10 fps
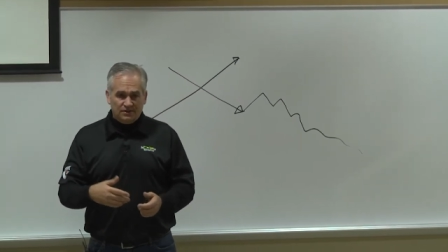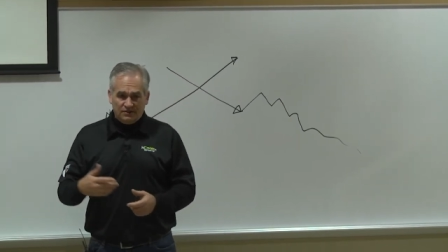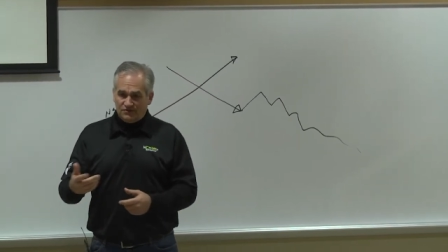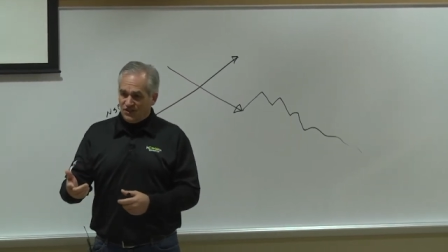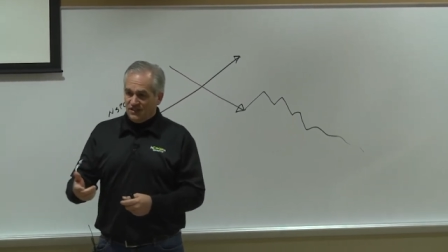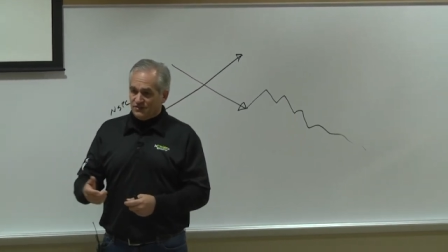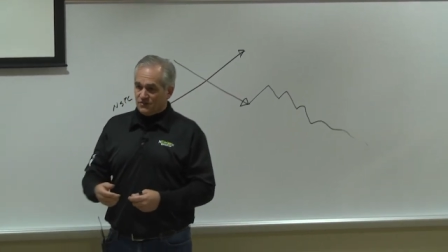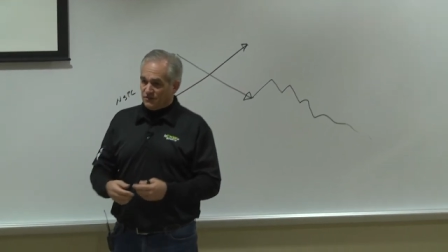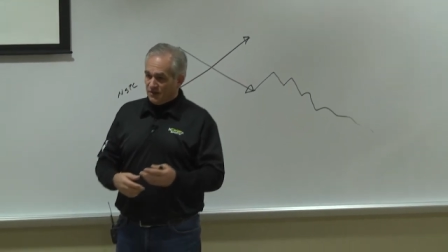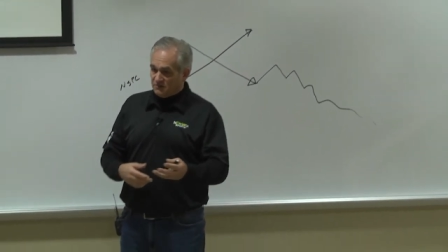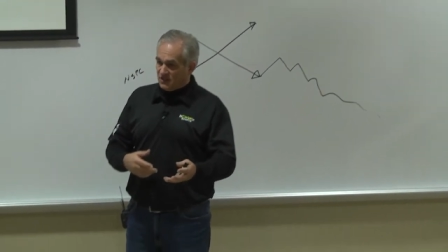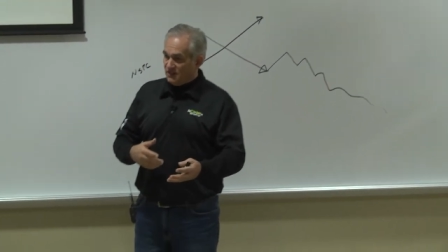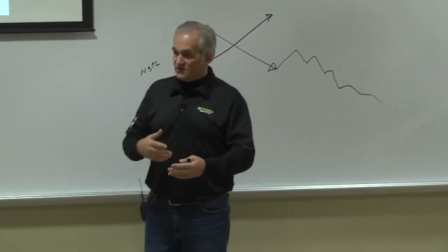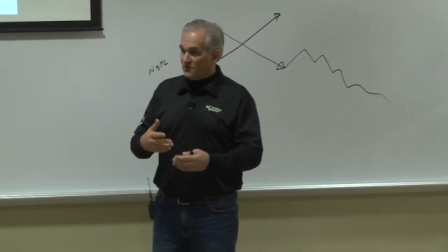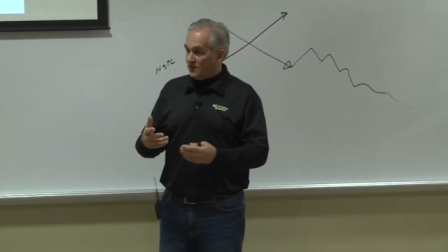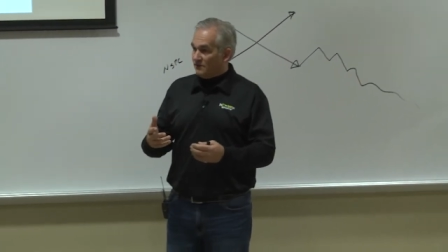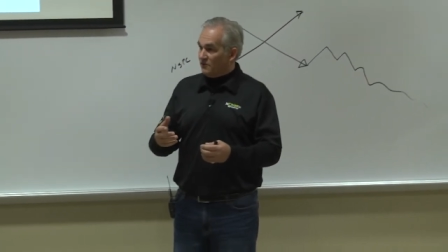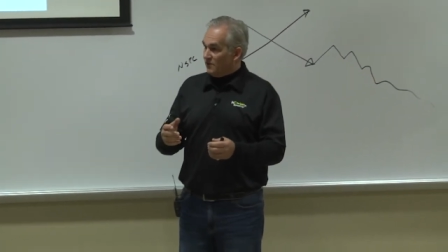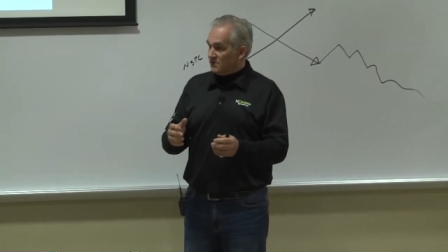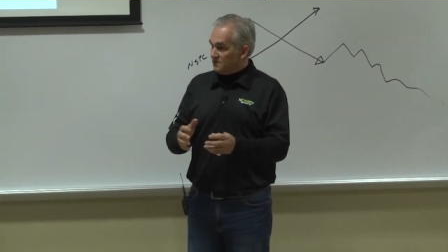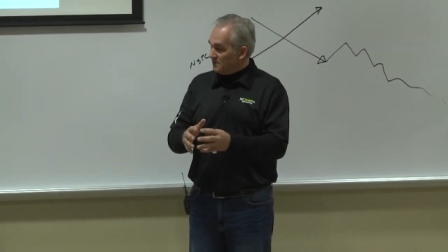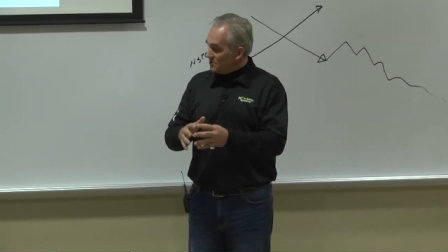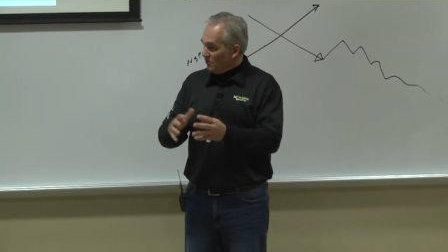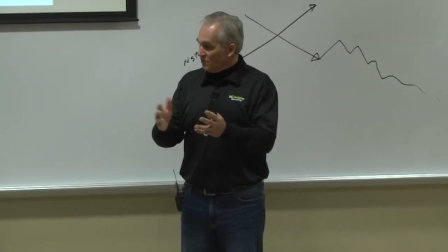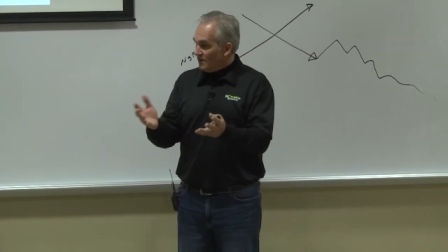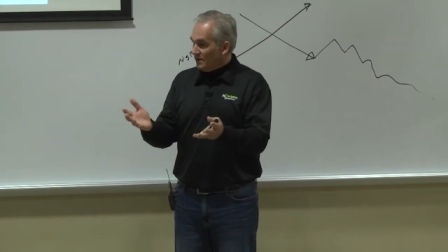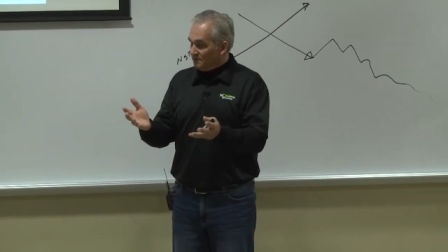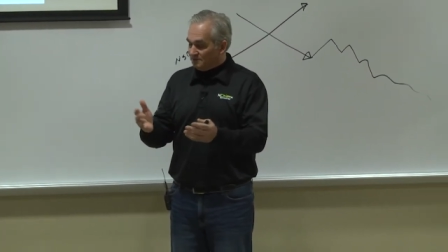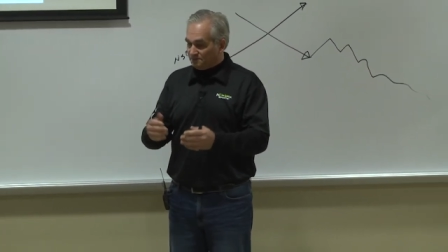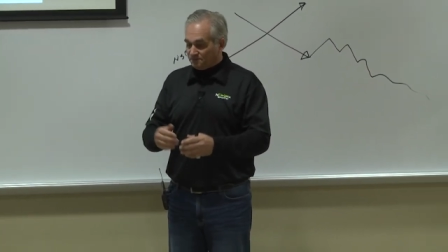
you know, cheese or cream cheese or whatever it was, but it was all around.